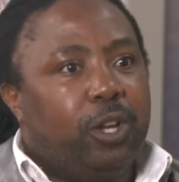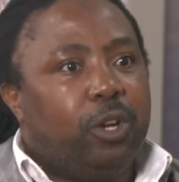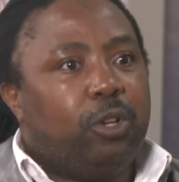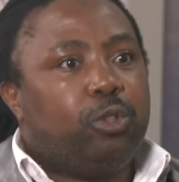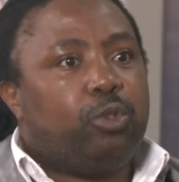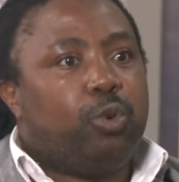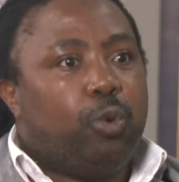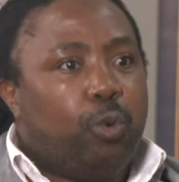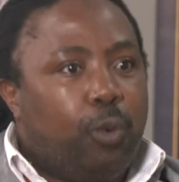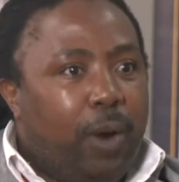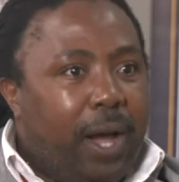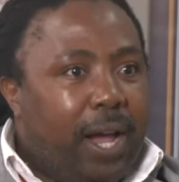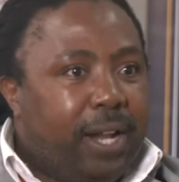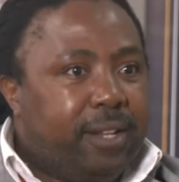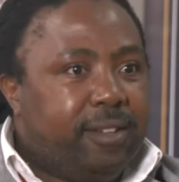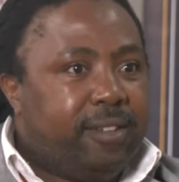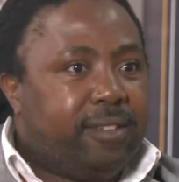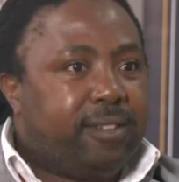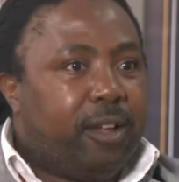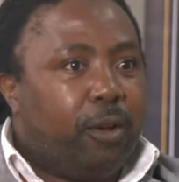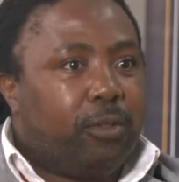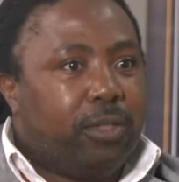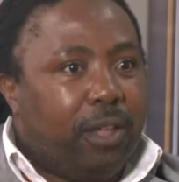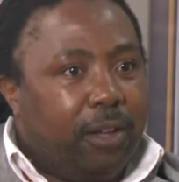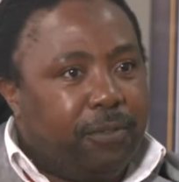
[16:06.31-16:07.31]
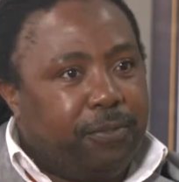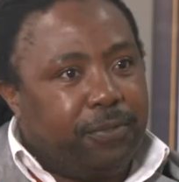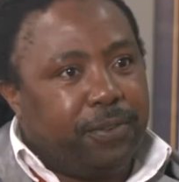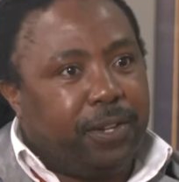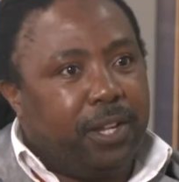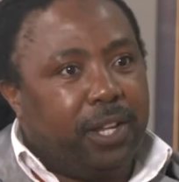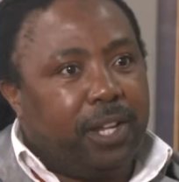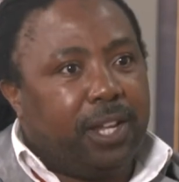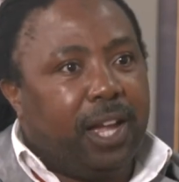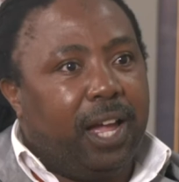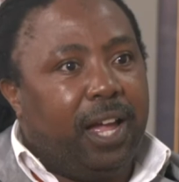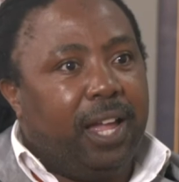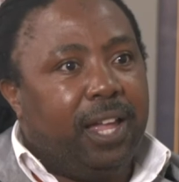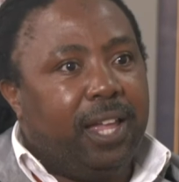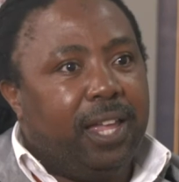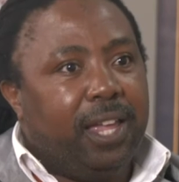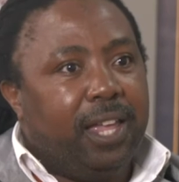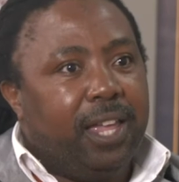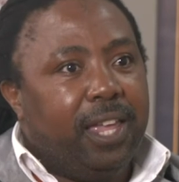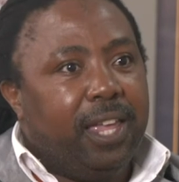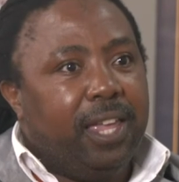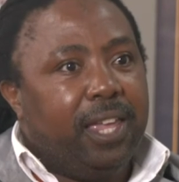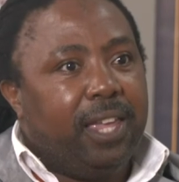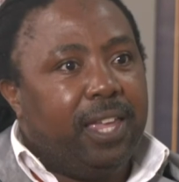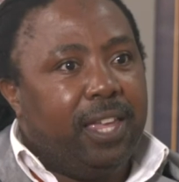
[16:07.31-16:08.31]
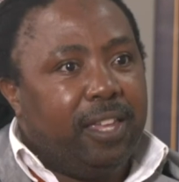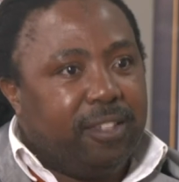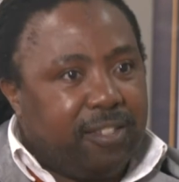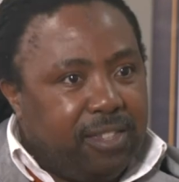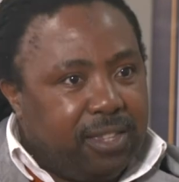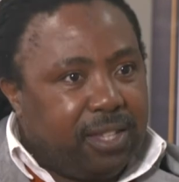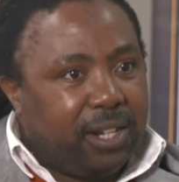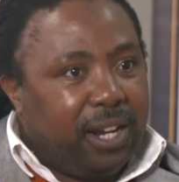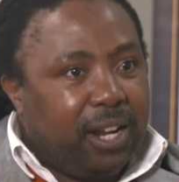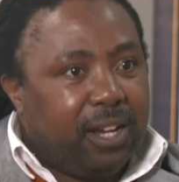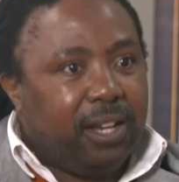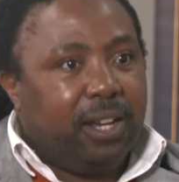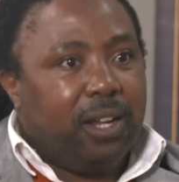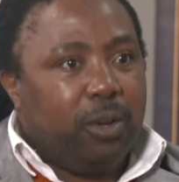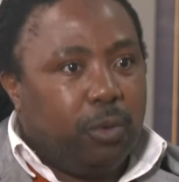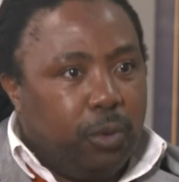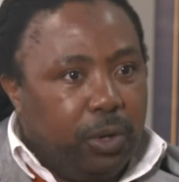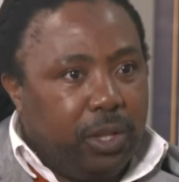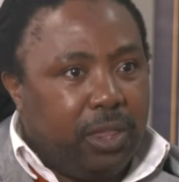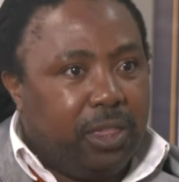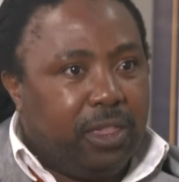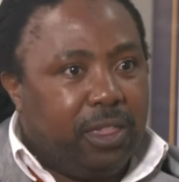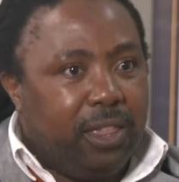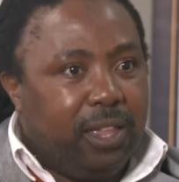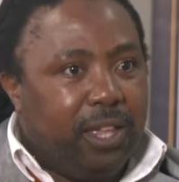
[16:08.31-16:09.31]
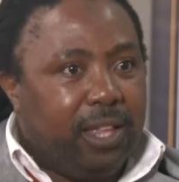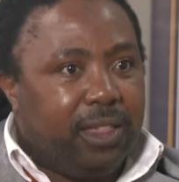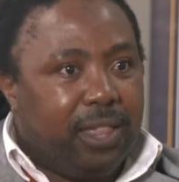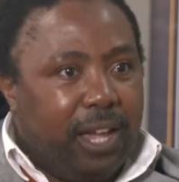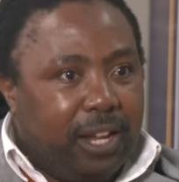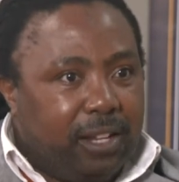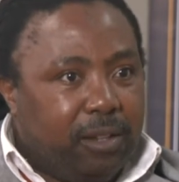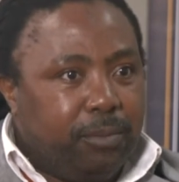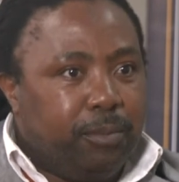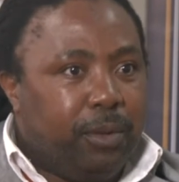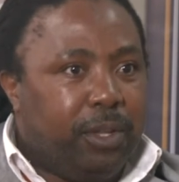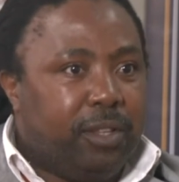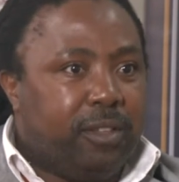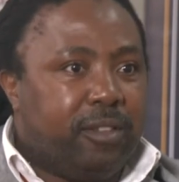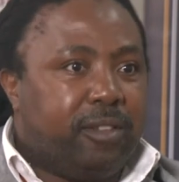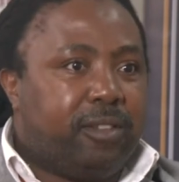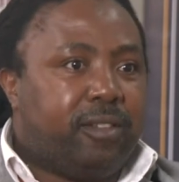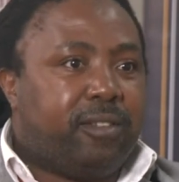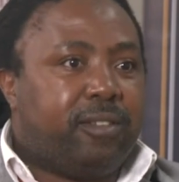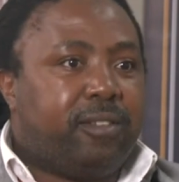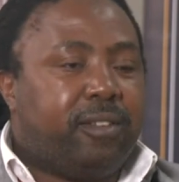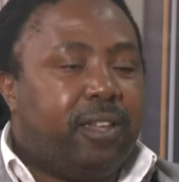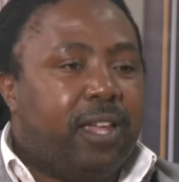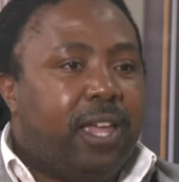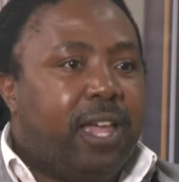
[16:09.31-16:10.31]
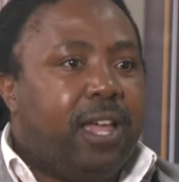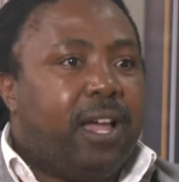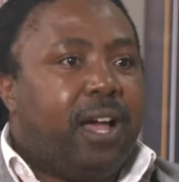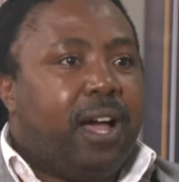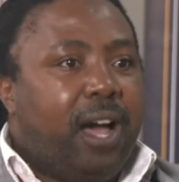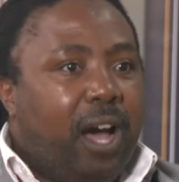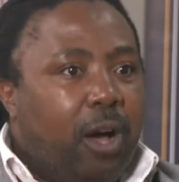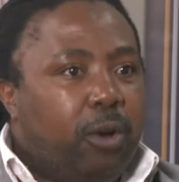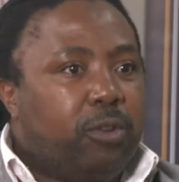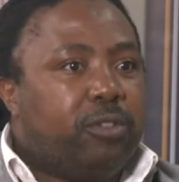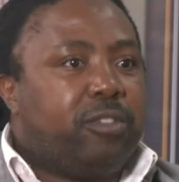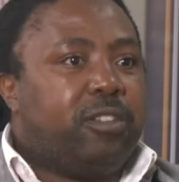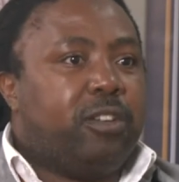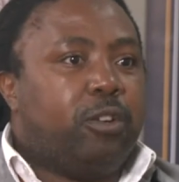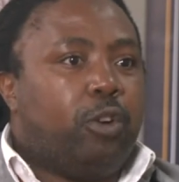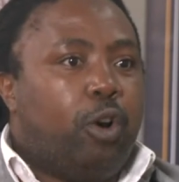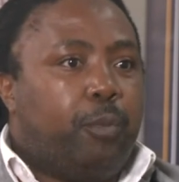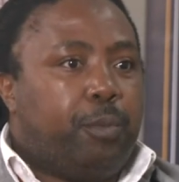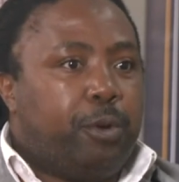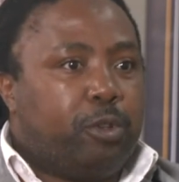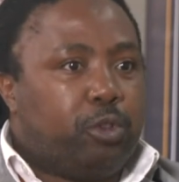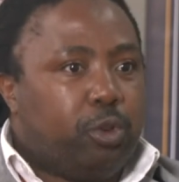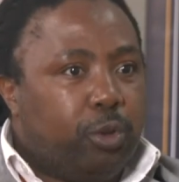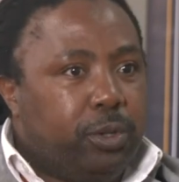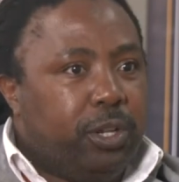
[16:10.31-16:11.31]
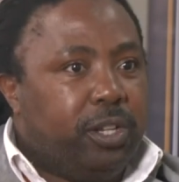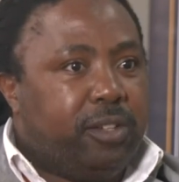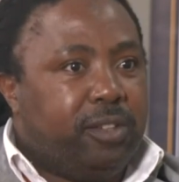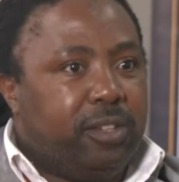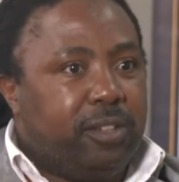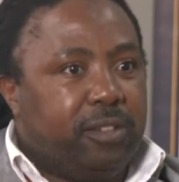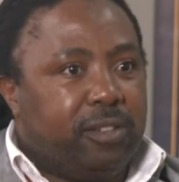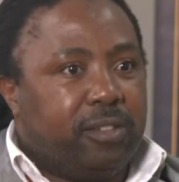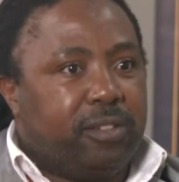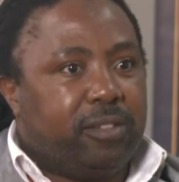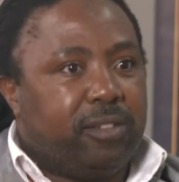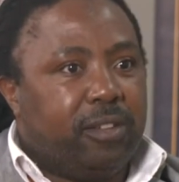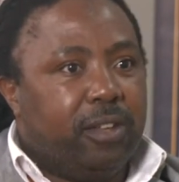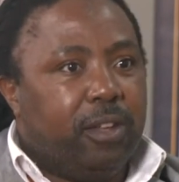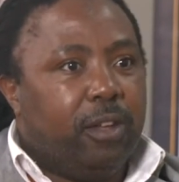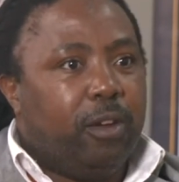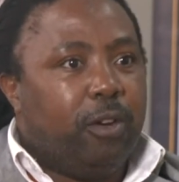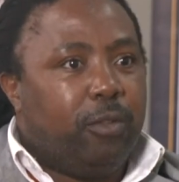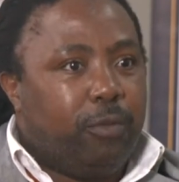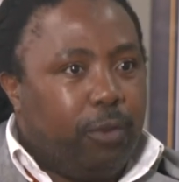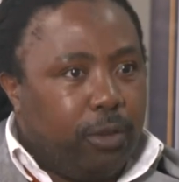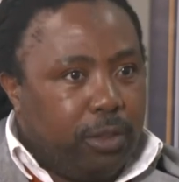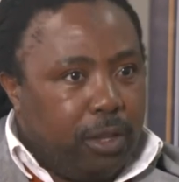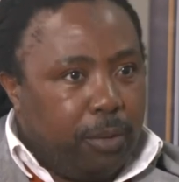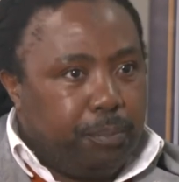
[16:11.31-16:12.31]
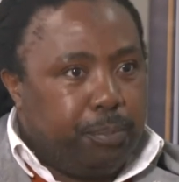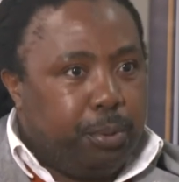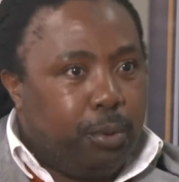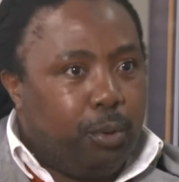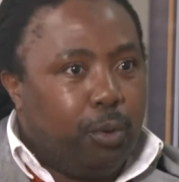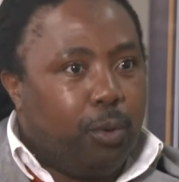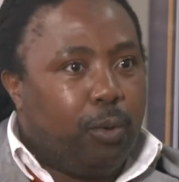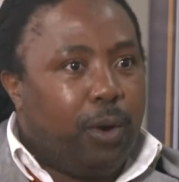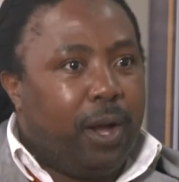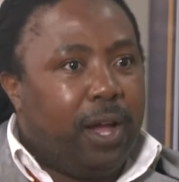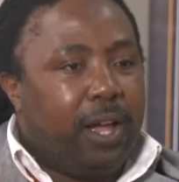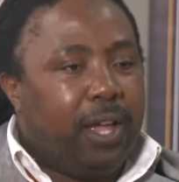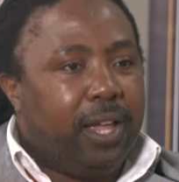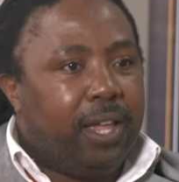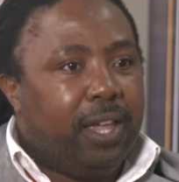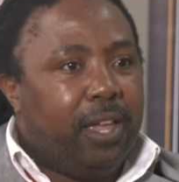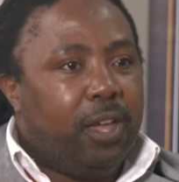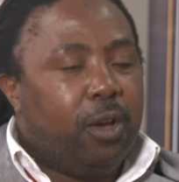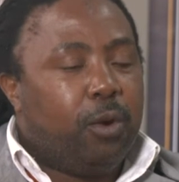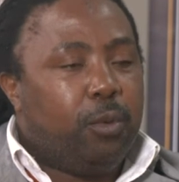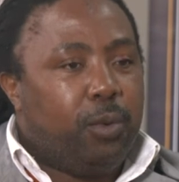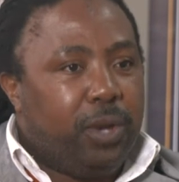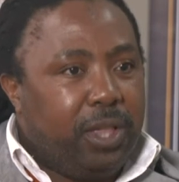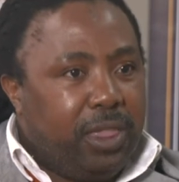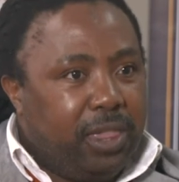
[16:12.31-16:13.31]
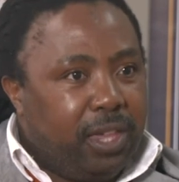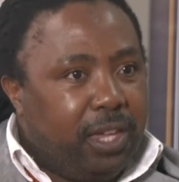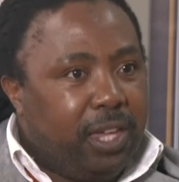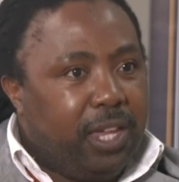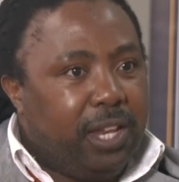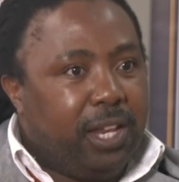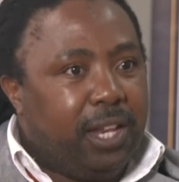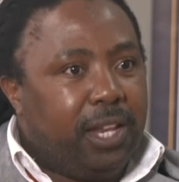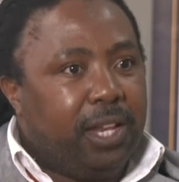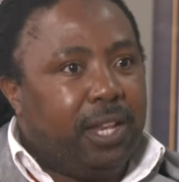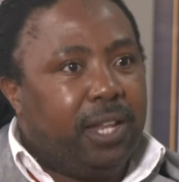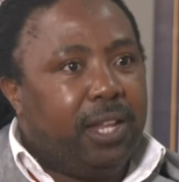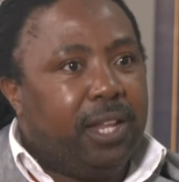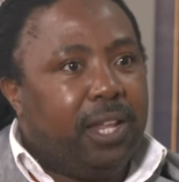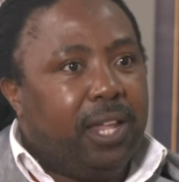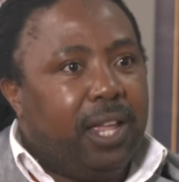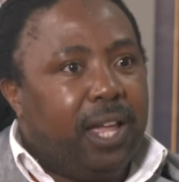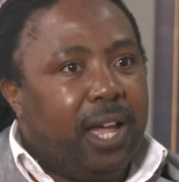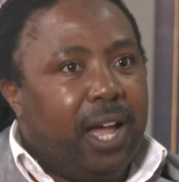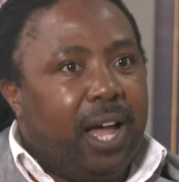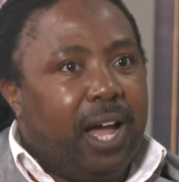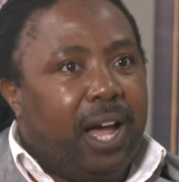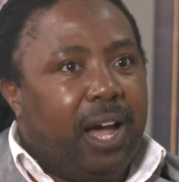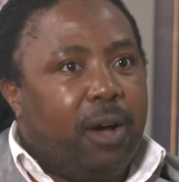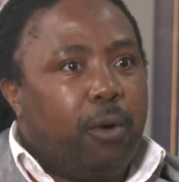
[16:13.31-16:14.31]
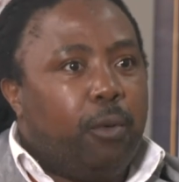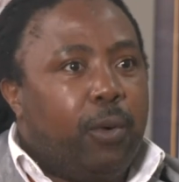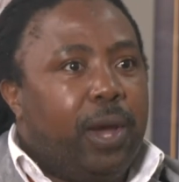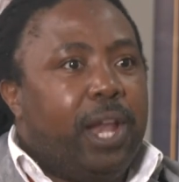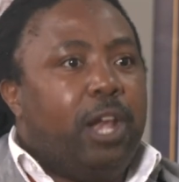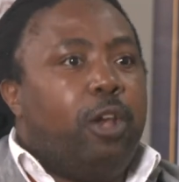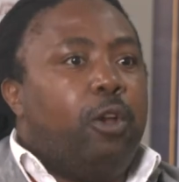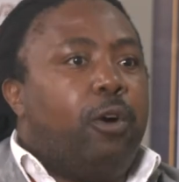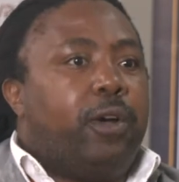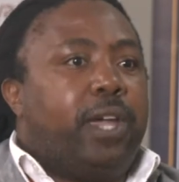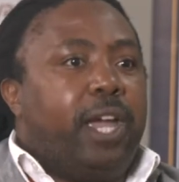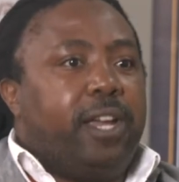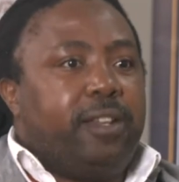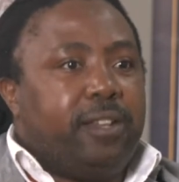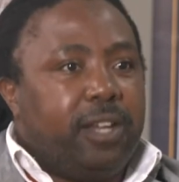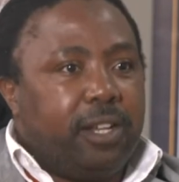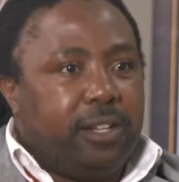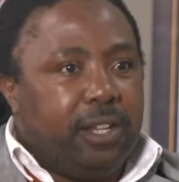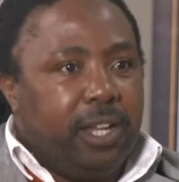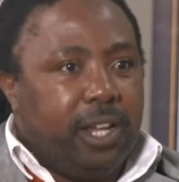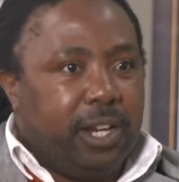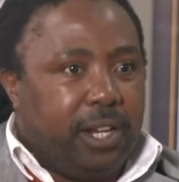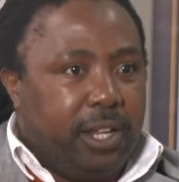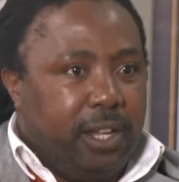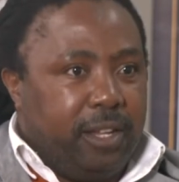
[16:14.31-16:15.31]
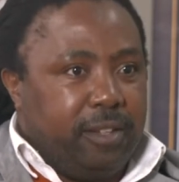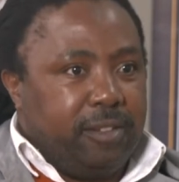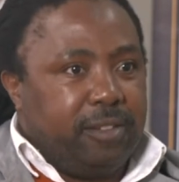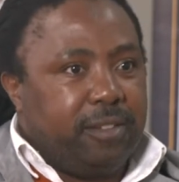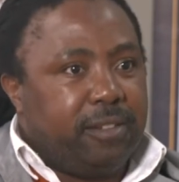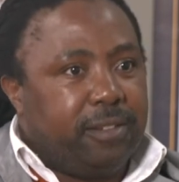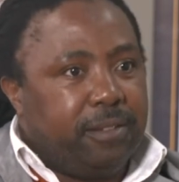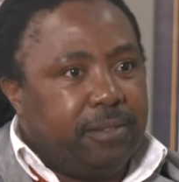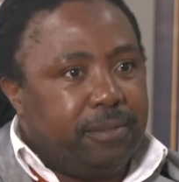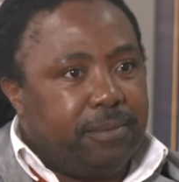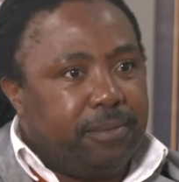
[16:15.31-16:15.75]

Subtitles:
to what South Africa is struggling with. That means housing opportunities for the poor within well-located areas.